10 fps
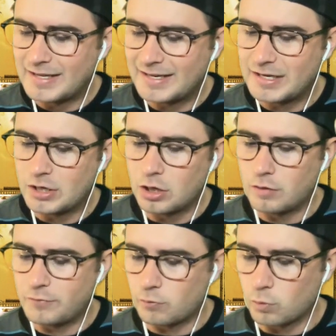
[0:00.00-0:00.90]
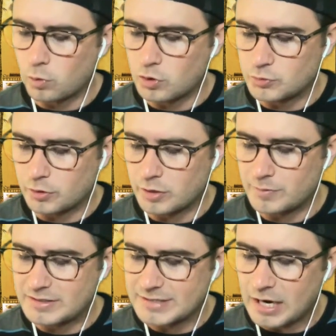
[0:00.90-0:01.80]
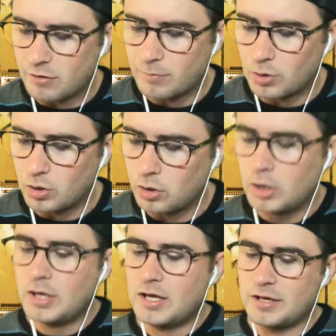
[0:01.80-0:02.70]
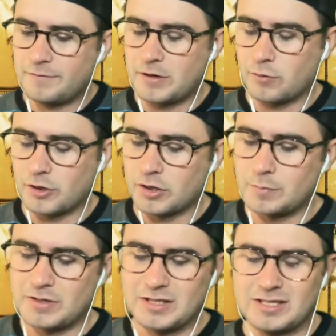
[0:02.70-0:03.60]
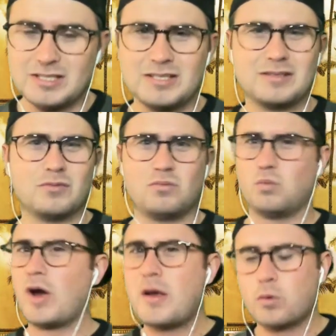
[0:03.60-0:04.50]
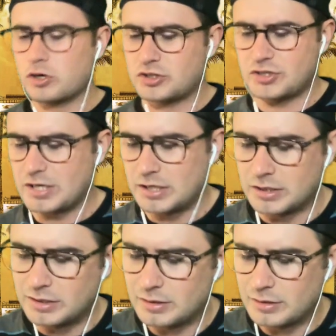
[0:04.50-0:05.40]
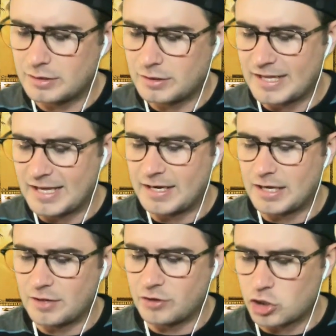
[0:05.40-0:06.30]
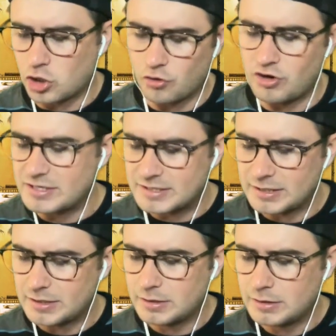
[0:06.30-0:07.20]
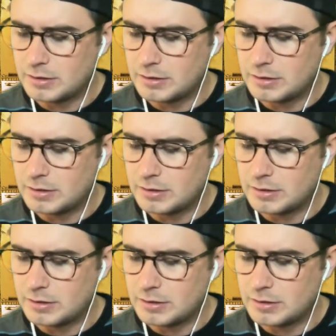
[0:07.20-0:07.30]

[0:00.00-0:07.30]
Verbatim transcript: They didn't know if the rewards were going to be terrible, if they were going to be way worse than than uh, the current